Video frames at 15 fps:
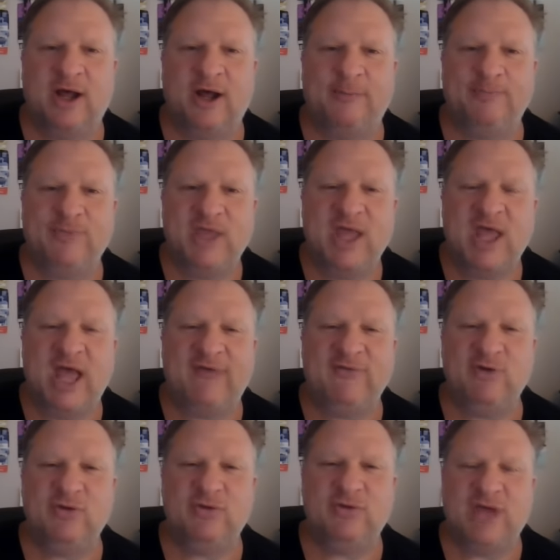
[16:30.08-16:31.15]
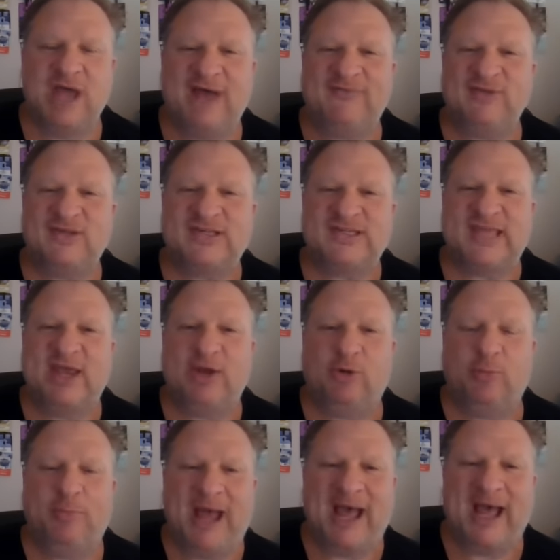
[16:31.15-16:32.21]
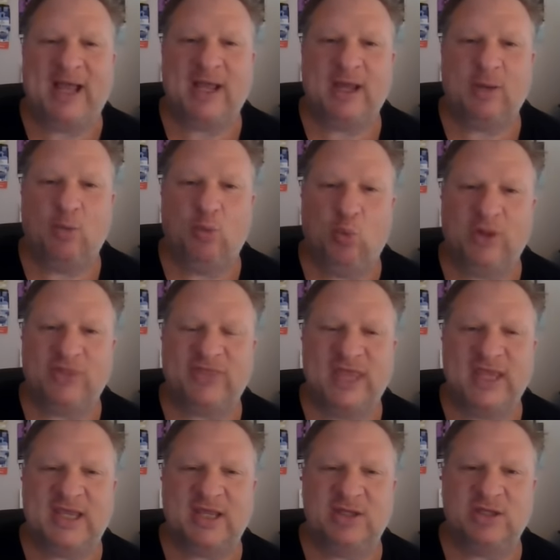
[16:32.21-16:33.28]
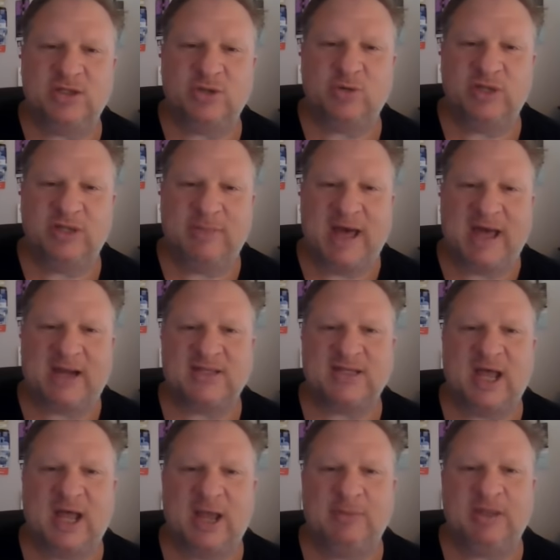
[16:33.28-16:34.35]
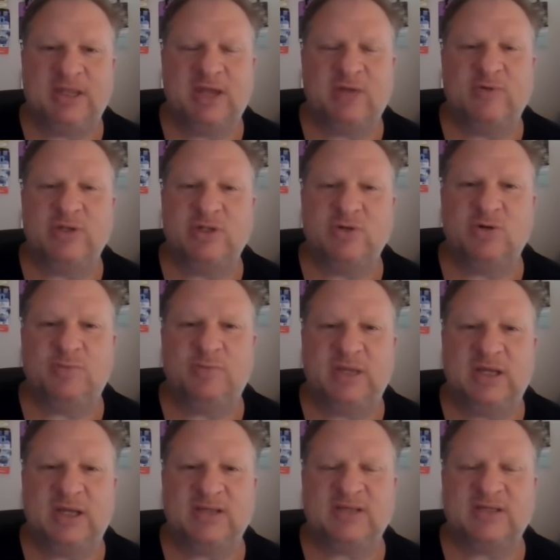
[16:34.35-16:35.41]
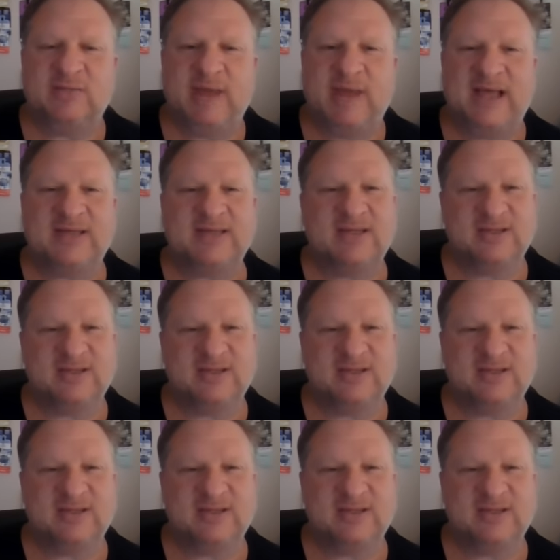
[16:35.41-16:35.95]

Um, have you? Do you have to scale back what they can do and the amount of time that they would do it because of the mask?